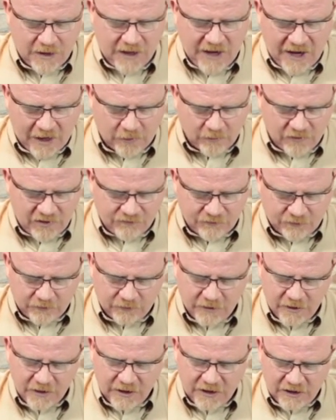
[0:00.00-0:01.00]

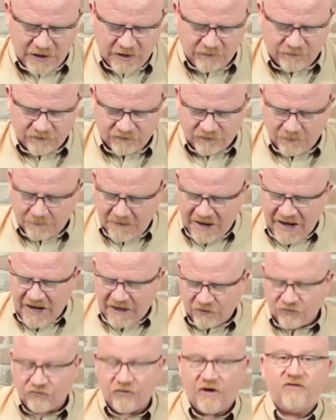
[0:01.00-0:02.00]
However, if it's a MAC
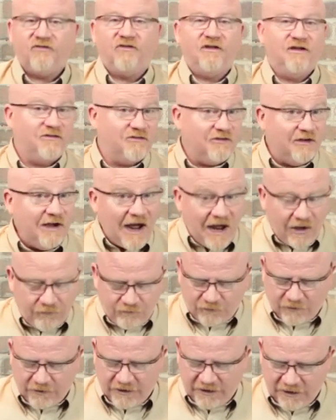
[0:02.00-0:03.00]
address that's not
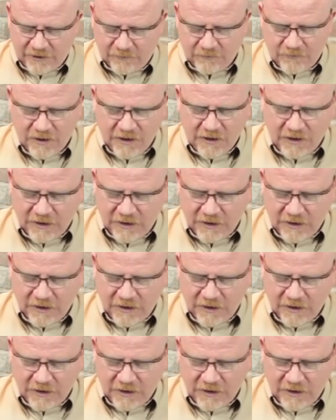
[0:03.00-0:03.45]
for him,